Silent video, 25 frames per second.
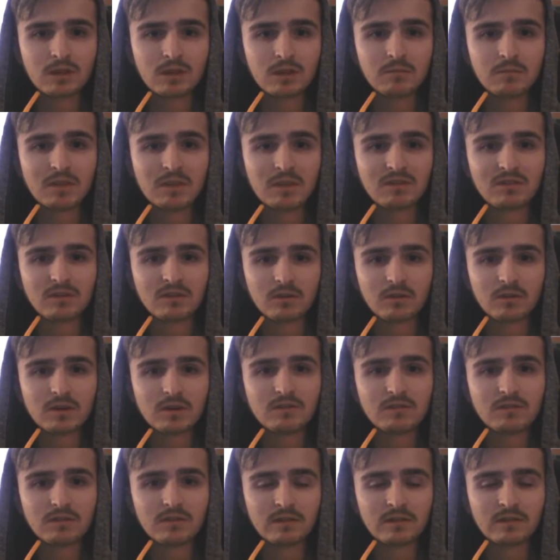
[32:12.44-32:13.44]
And I had a
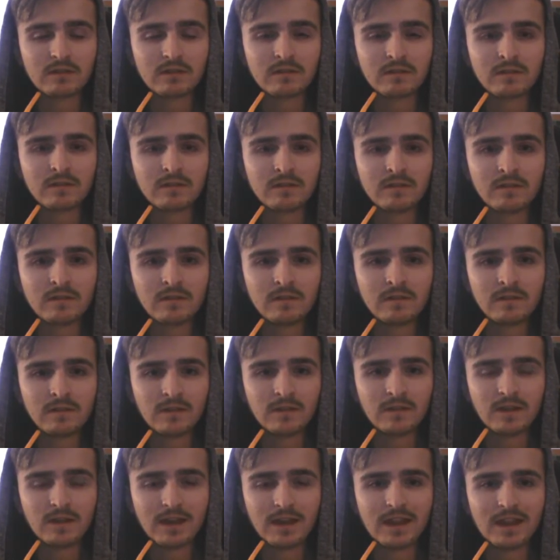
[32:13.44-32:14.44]
good old laugh with the
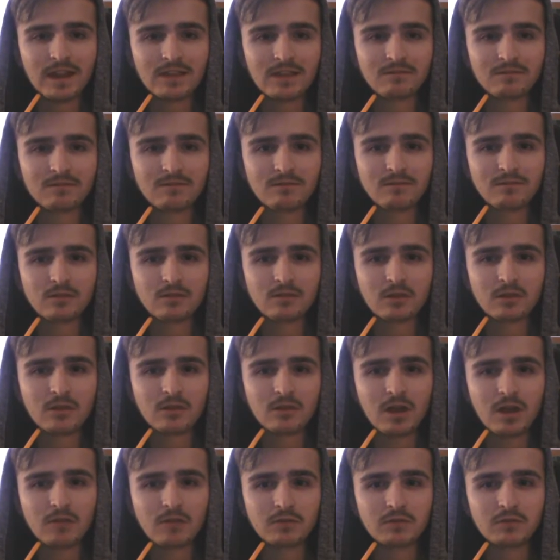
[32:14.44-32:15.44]
dietitian, like,
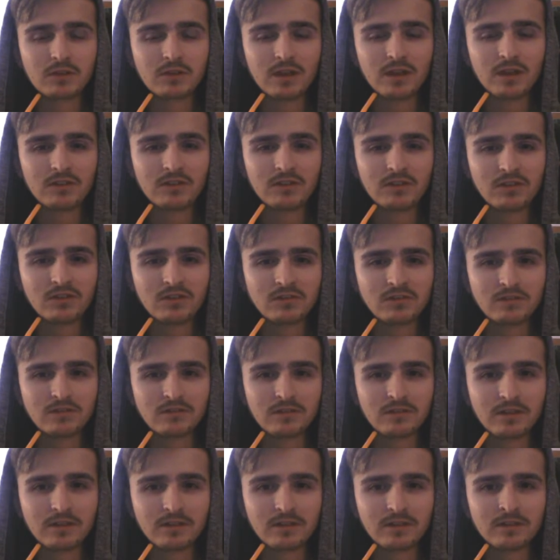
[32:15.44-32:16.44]
for once,
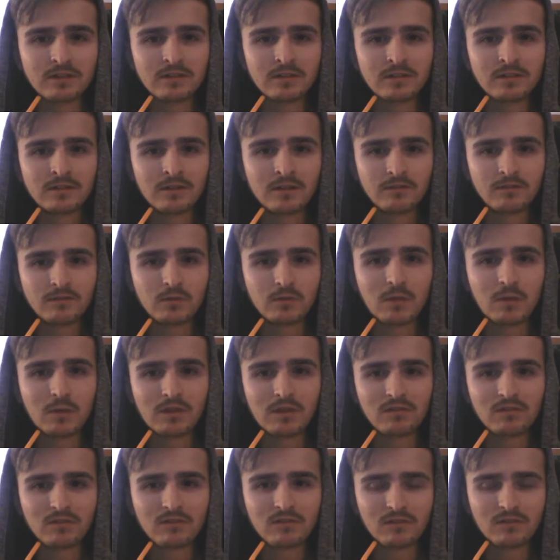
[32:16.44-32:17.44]
with a doctor,
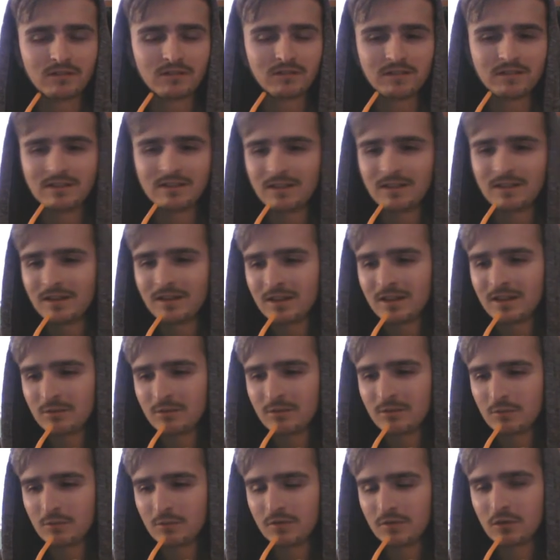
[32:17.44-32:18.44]
after
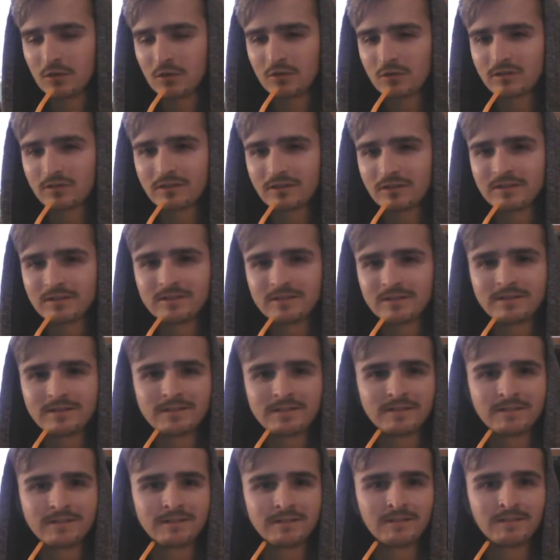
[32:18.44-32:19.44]
the one I'd seen before
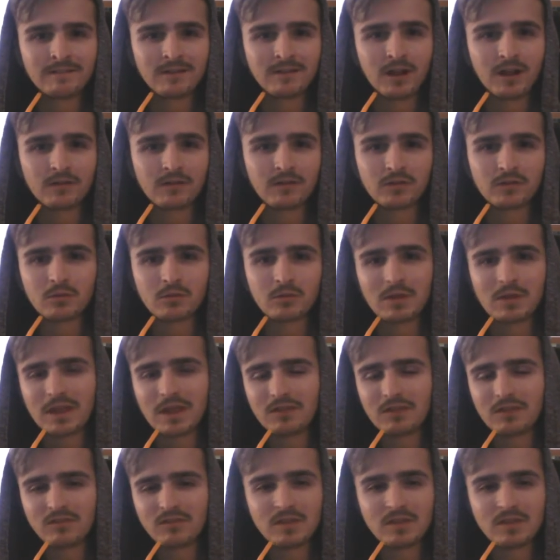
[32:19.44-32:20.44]
that, you know.
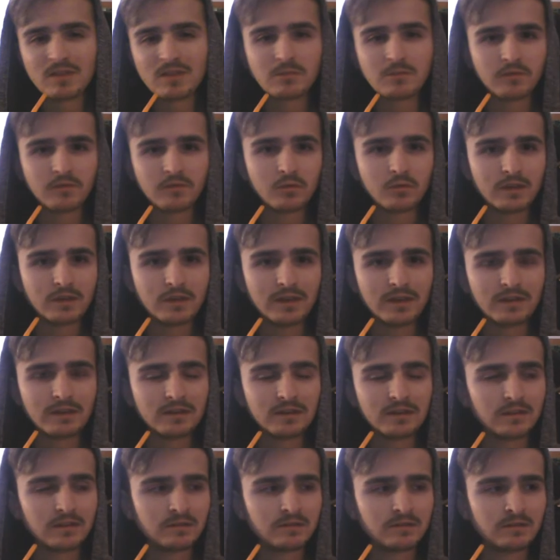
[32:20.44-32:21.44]
So it's all
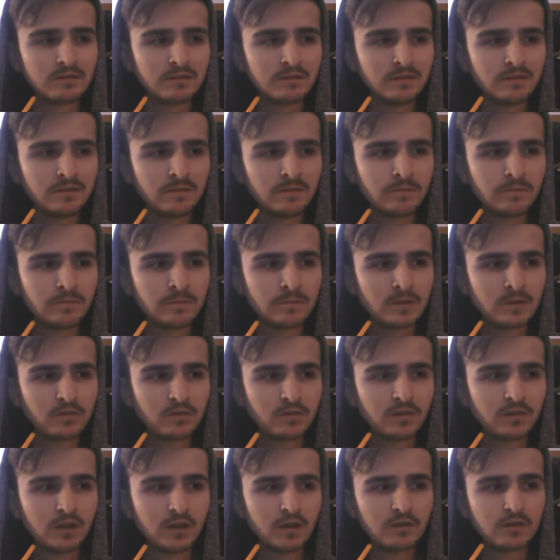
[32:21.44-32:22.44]
good, gained 2 kilos.
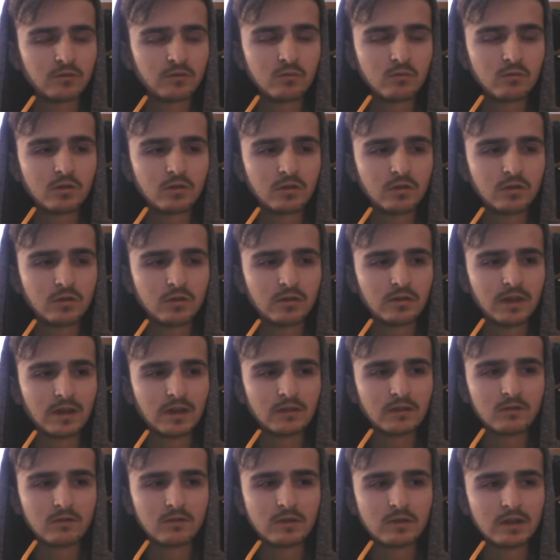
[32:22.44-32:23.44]
Well, happy with
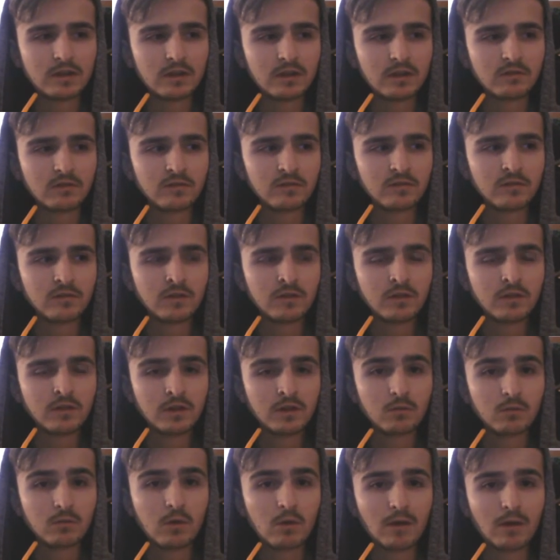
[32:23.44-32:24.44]
that. I'm still
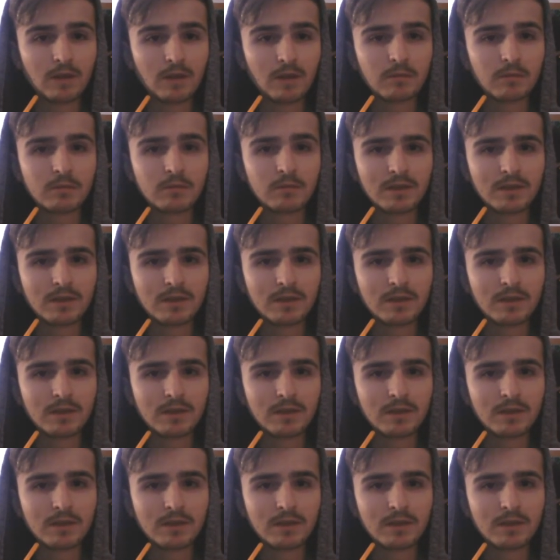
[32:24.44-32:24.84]
too light.